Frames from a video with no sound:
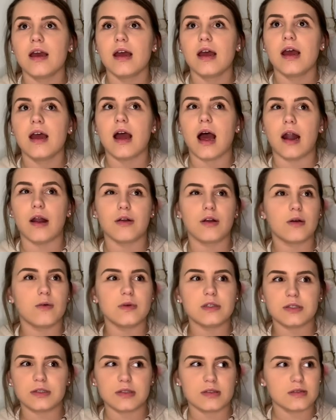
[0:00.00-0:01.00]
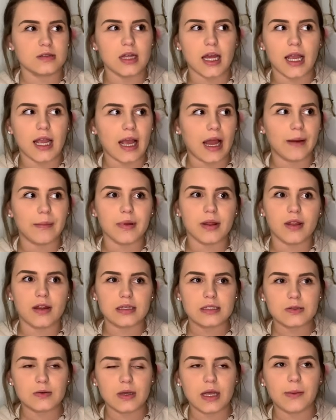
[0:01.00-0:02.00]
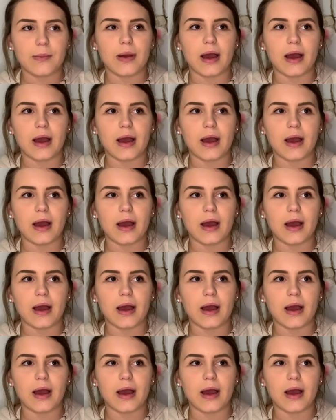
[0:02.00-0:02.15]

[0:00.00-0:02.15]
I don't know what's like happened this week,